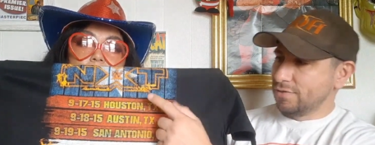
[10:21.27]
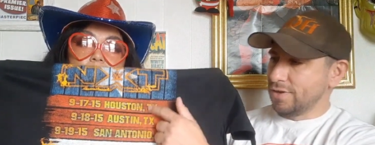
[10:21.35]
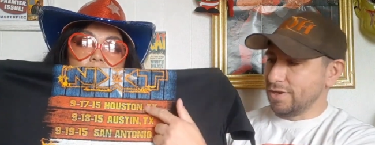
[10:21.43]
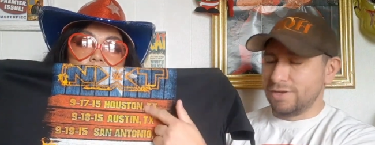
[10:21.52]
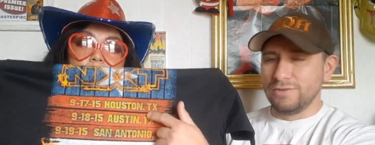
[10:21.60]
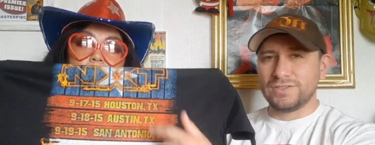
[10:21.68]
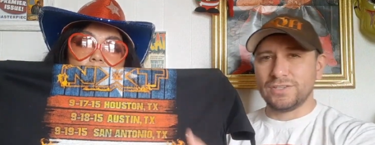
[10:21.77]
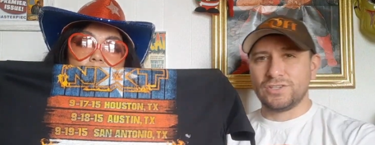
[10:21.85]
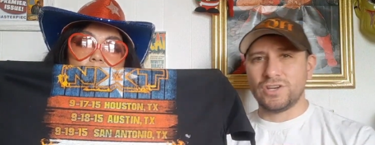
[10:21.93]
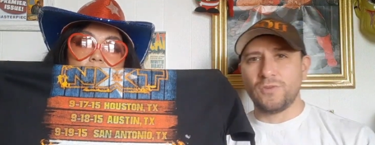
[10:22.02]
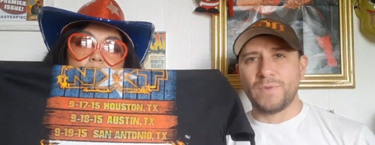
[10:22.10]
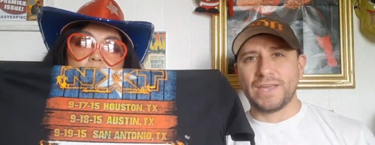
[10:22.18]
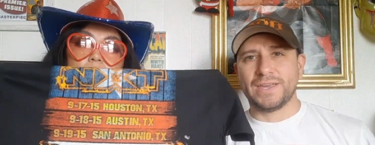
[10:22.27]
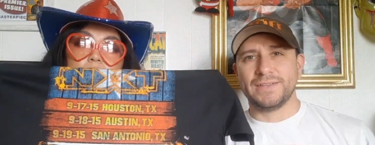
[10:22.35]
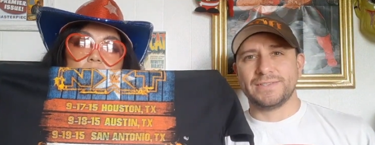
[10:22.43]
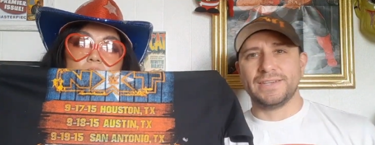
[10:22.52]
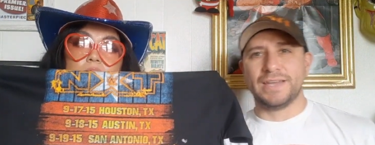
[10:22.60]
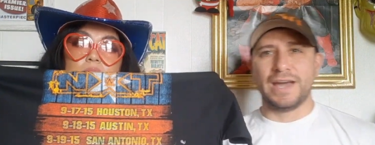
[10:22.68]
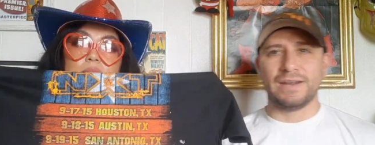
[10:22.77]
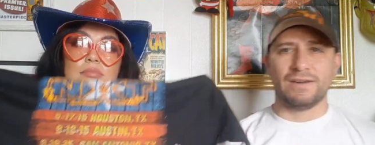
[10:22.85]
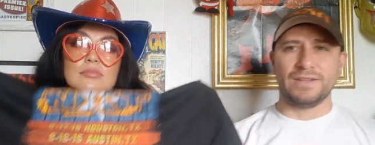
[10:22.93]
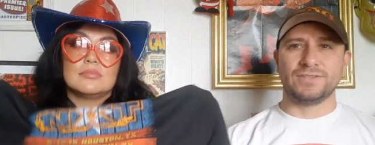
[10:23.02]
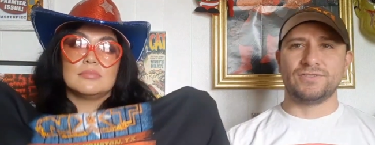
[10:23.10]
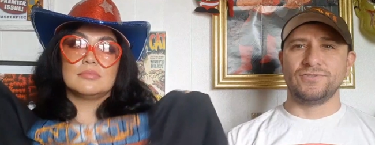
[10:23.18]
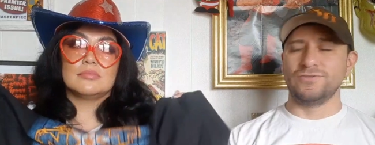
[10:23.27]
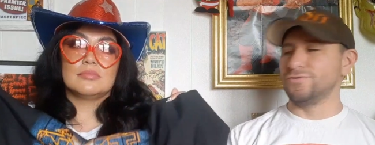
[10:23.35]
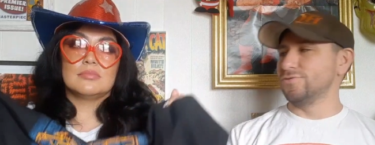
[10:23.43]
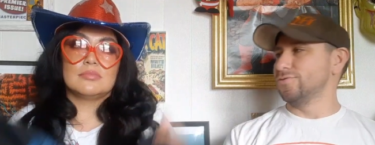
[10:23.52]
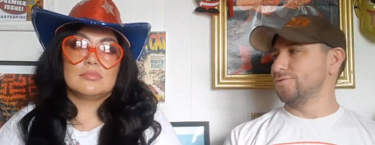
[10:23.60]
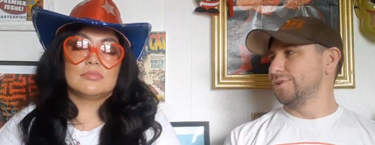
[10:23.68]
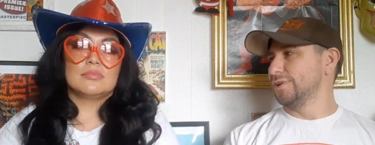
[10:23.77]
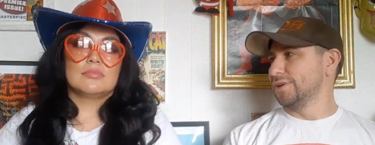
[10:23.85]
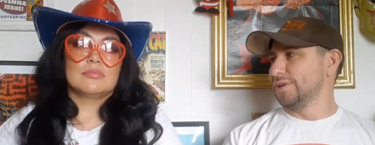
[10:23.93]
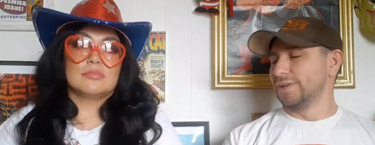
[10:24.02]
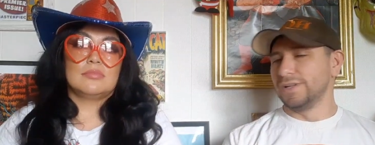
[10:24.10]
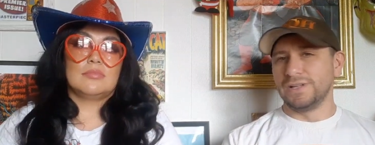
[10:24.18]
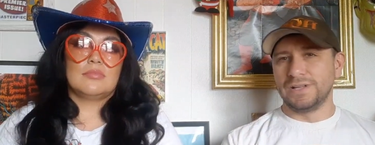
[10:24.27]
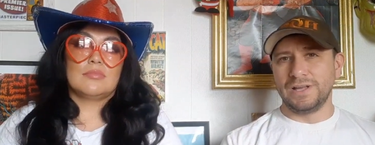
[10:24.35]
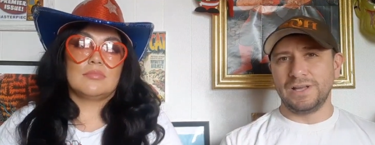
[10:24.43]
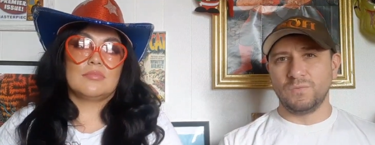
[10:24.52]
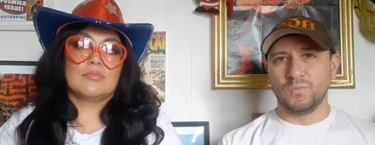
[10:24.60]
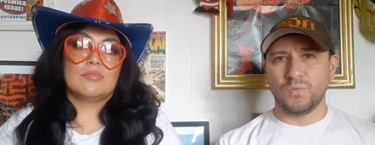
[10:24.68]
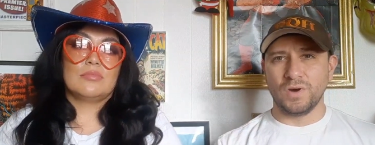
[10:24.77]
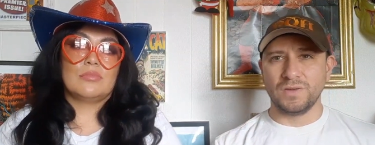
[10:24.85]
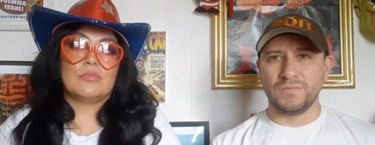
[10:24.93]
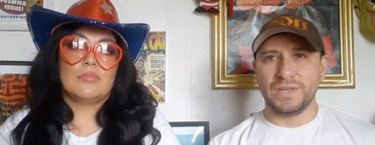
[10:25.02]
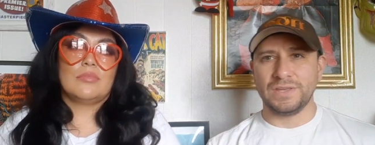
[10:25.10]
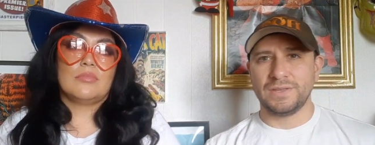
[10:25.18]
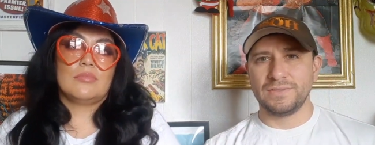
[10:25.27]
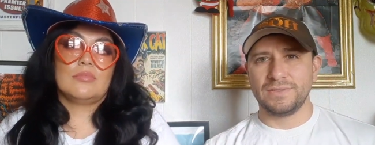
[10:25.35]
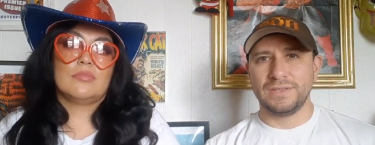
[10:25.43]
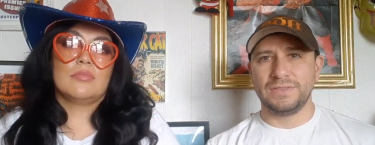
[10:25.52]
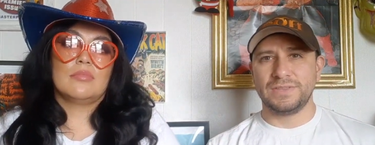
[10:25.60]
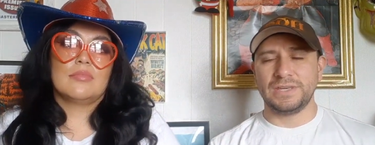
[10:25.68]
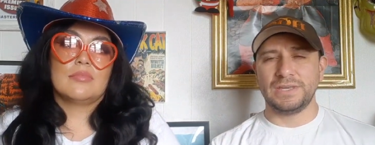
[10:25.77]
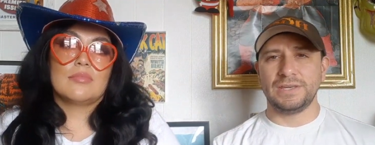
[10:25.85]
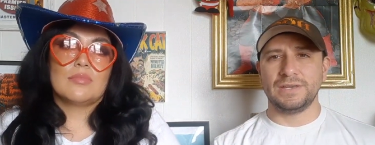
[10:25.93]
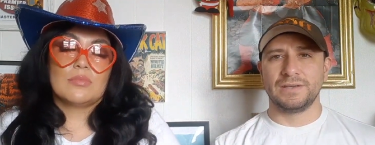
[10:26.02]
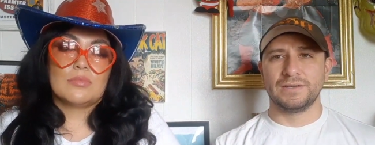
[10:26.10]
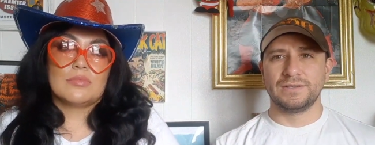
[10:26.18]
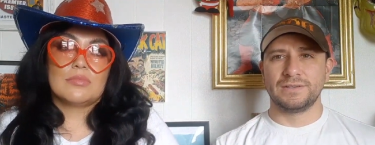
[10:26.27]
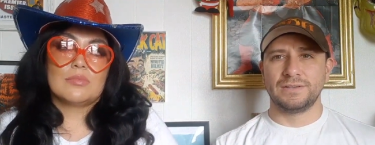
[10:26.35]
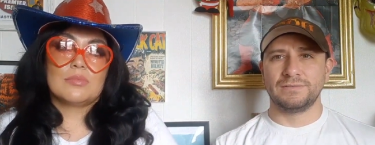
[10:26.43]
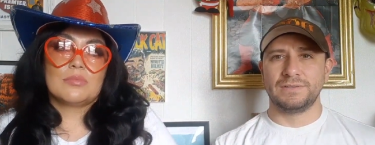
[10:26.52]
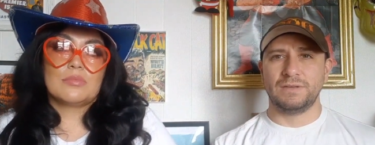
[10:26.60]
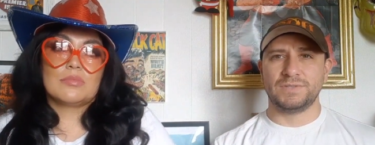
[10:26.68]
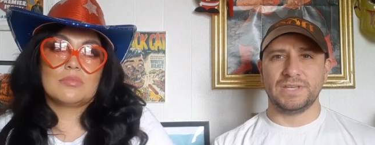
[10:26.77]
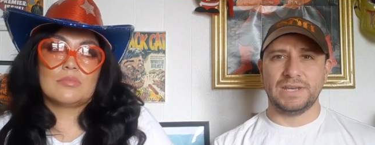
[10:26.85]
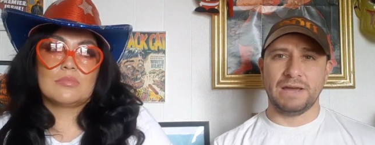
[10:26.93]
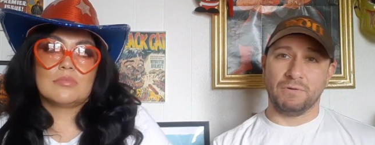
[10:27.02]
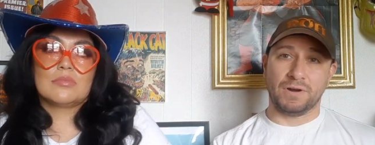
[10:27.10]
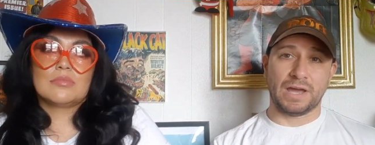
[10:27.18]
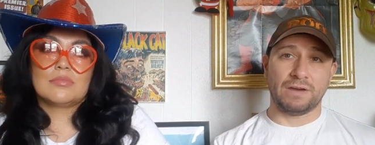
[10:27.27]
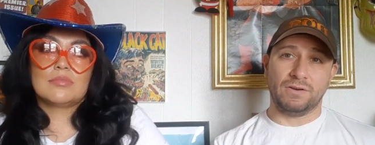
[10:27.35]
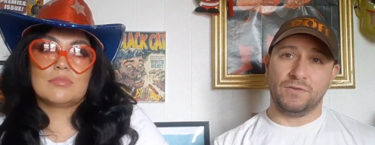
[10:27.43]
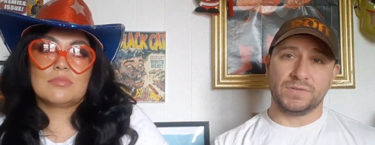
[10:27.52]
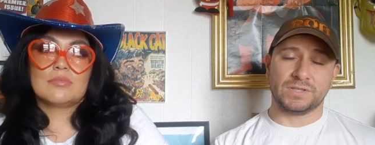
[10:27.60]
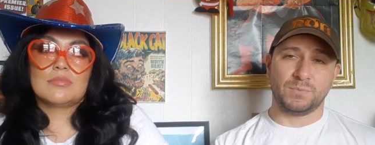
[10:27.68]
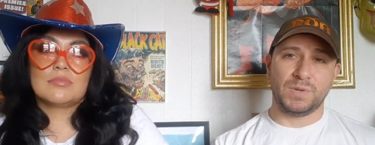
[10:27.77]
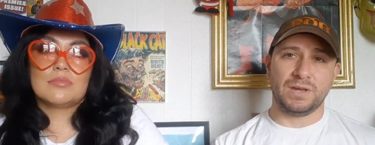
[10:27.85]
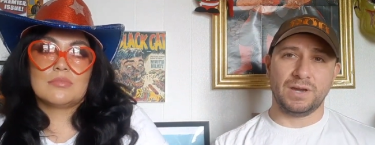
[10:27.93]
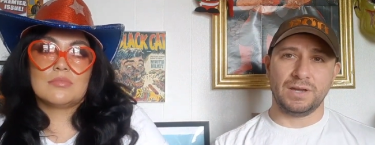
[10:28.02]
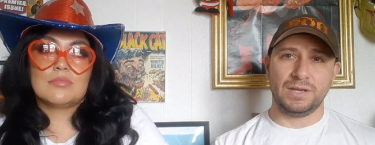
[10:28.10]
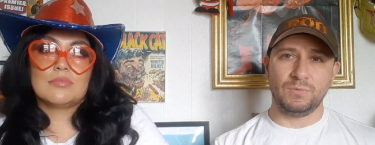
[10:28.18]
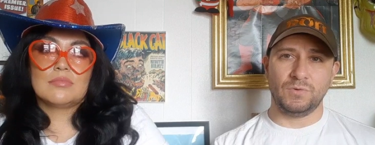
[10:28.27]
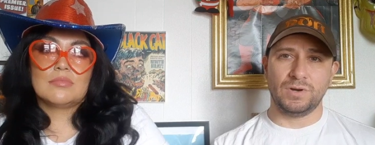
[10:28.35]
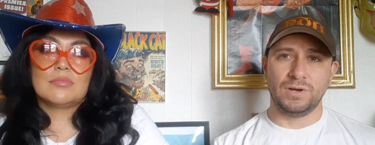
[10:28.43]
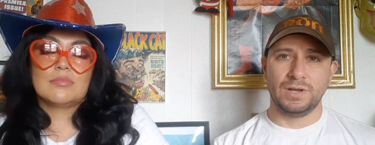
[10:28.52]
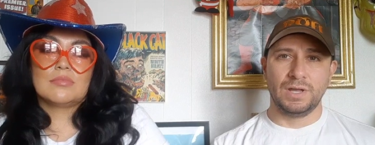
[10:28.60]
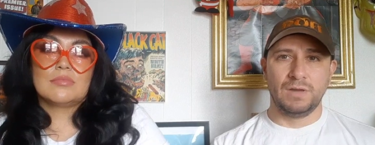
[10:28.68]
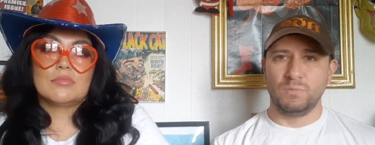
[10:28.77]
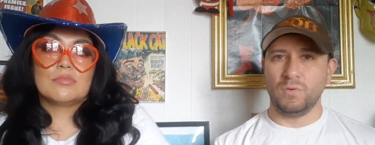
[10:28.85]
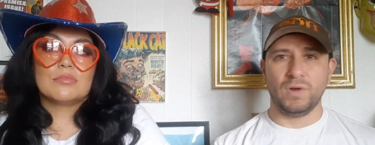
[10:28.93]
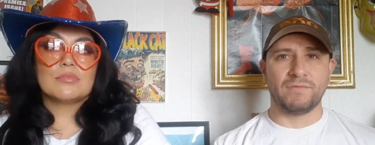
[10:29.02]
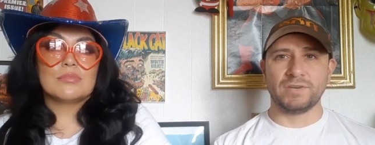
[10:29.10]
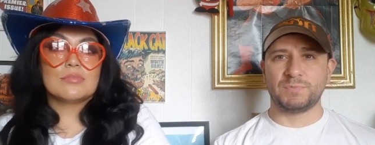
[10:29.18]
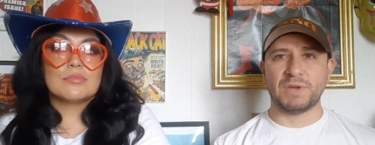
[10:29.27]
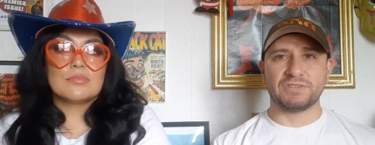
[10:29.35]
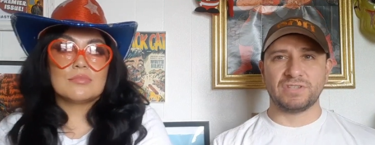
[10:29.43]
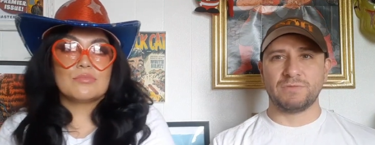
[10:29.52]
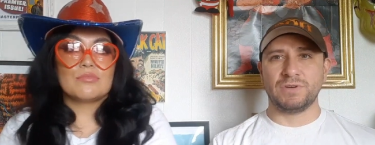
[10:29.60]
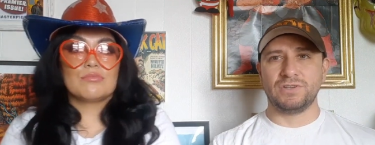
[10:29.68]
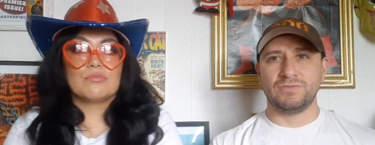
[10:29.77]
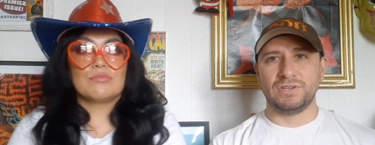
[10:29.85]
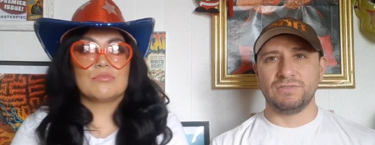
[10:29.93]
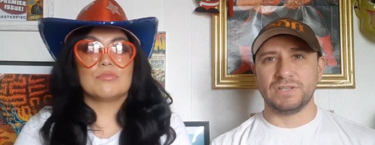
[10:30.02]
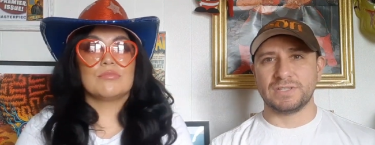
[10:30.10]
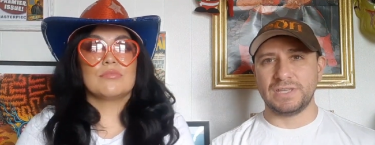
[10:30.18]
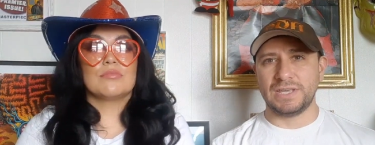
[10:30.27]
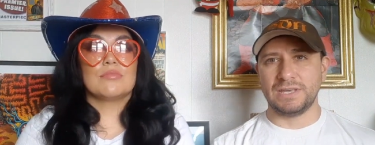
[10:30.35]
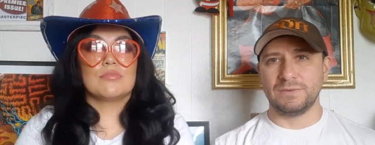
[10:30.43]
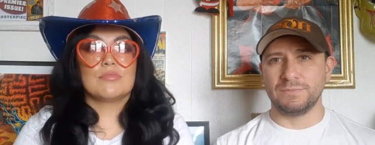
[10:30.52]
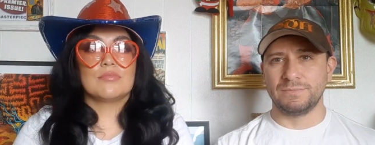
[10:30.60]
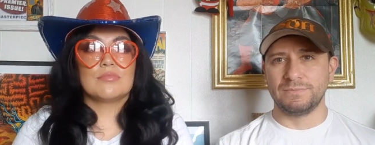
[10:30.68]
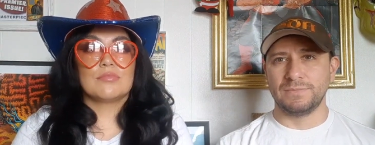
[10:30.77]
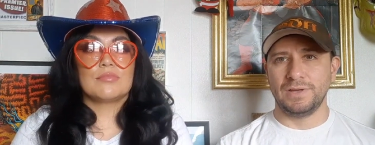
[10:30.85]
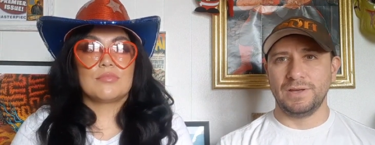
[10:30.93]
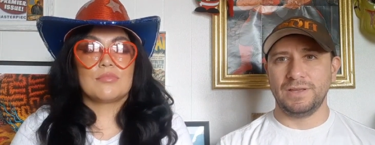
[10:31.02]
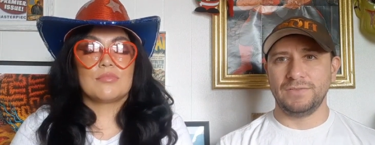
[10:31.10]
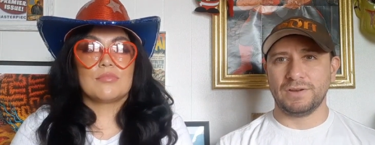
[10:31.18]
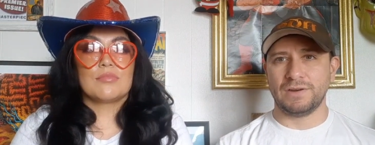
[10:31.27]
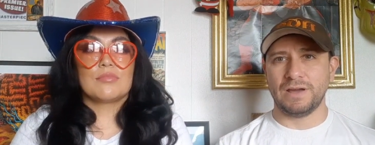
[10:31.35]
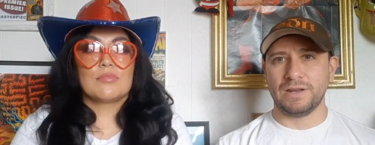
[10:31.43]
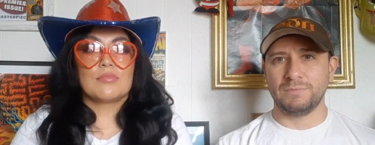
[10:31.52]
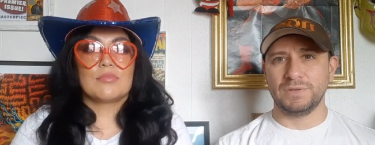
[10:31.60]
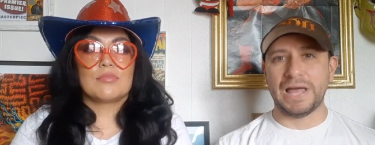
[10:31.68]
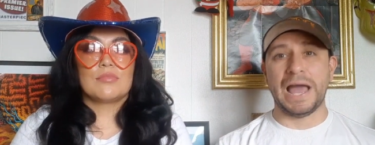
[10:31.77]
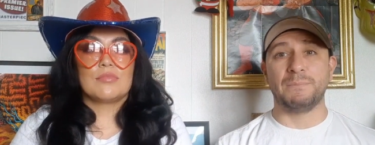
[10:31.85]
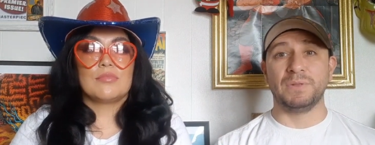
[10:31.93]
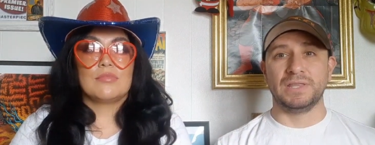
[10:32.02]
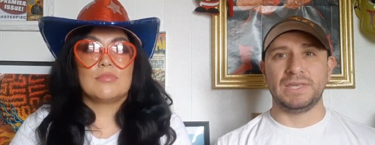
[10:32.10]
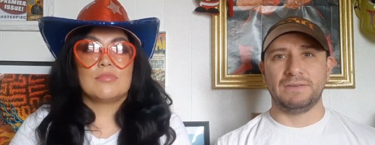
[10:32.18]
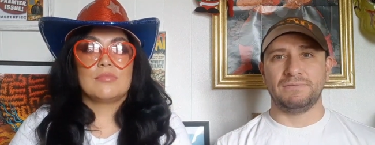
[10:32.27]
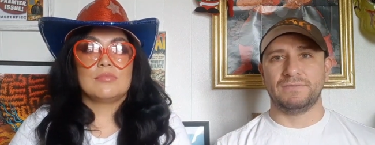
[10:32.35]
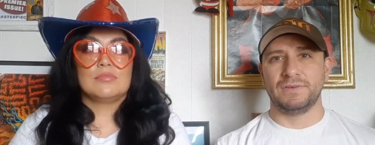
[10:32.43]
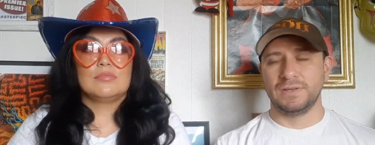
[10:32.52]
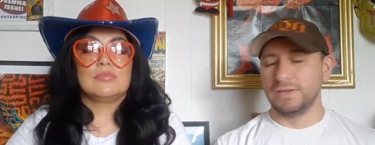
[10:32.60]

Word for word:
Speaker 1: The Houston show, my cousin got on to um, one of the, the, the it was a network. I don't know if it's on Peacock anymore, but whatever special they were doing, you could see him uh, in the crowd. I, be I believe.